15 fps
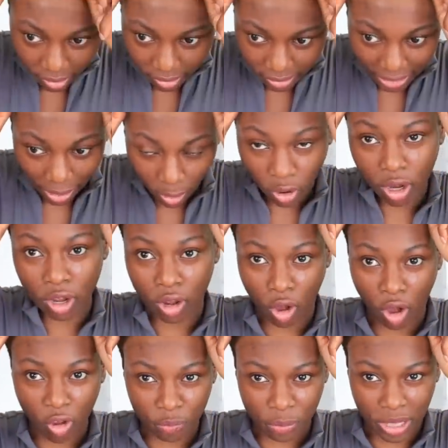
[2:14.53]
Now, a
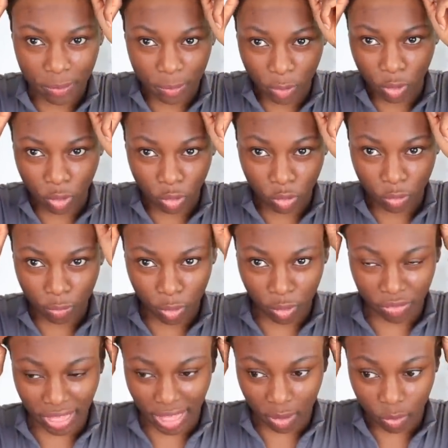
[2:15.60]
lot of people
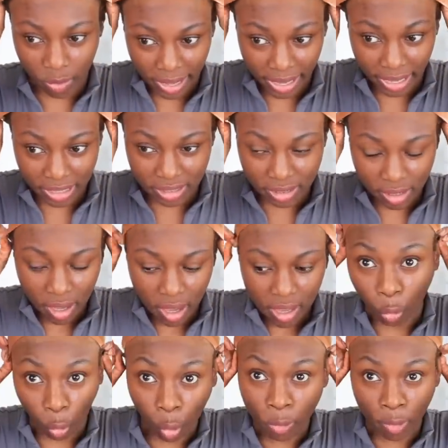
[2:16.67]
put their wigs
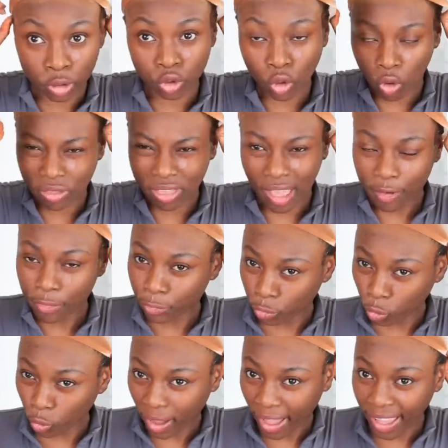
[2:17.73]
almost on their
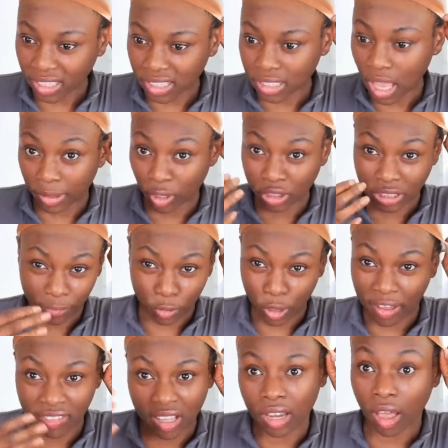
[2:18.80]
foreheads because if you
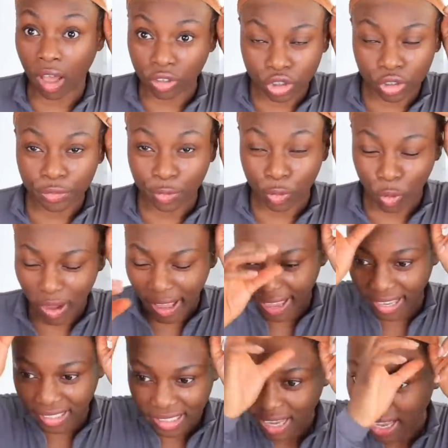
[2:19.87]
have a larger
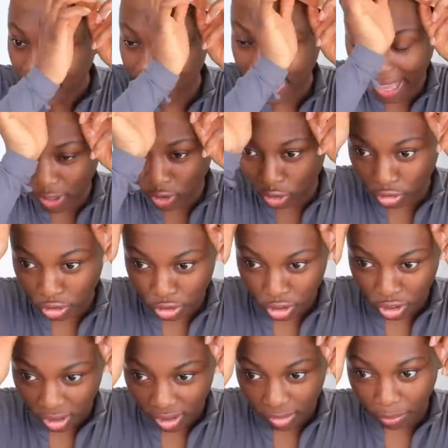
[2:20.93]
forehead, that looks
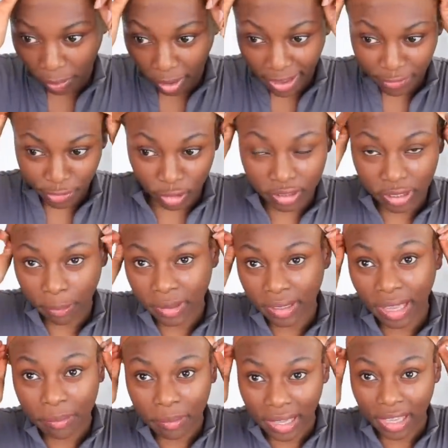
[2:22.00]
good. But if you're someone
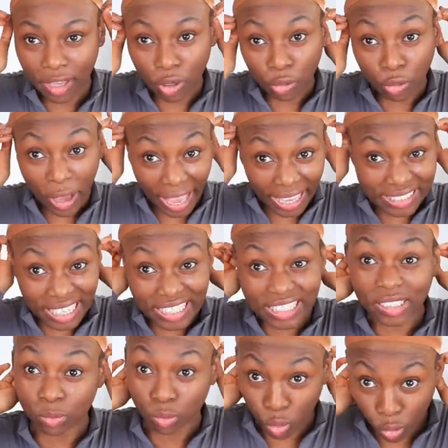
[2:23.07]
like me who has a
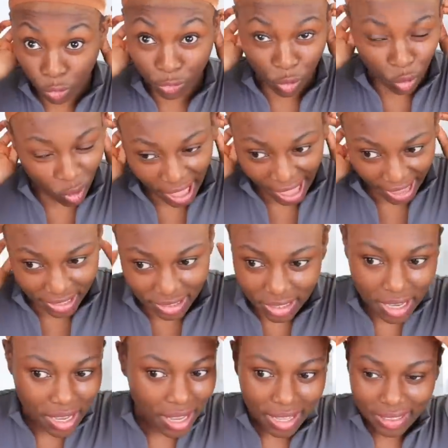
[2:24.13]
small forehead,
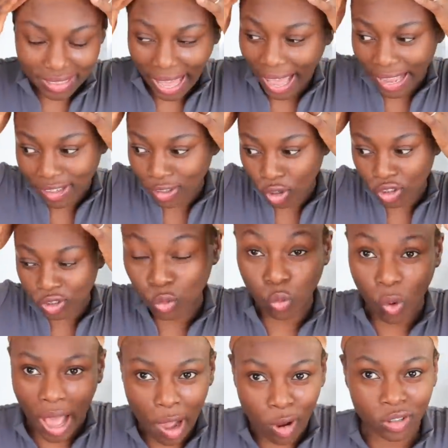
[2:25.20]
that looks
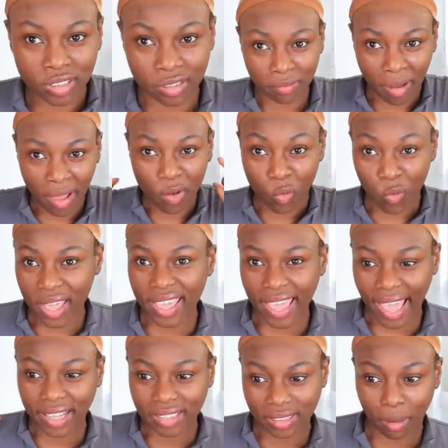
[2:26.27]
wild. My wig
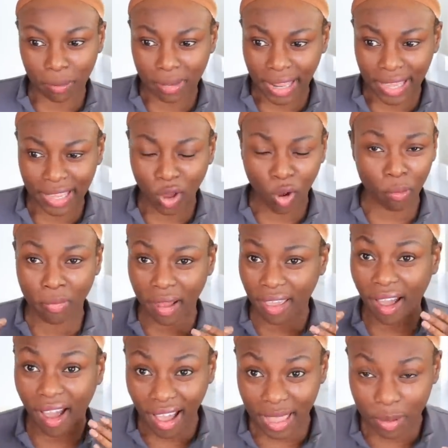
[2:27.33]
ends up laying on my
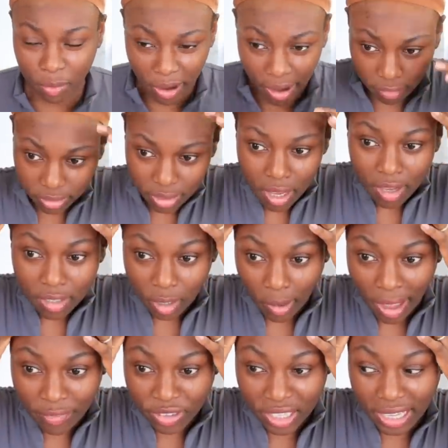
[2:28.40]
eyebrows. So I
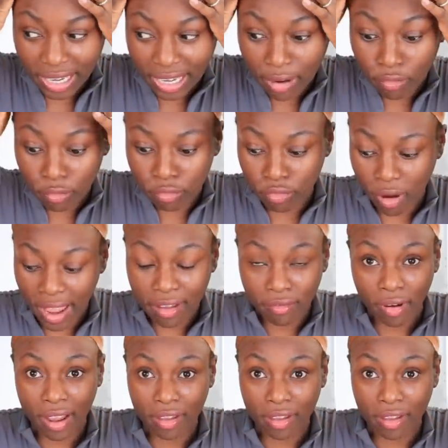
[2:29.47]
have to get it right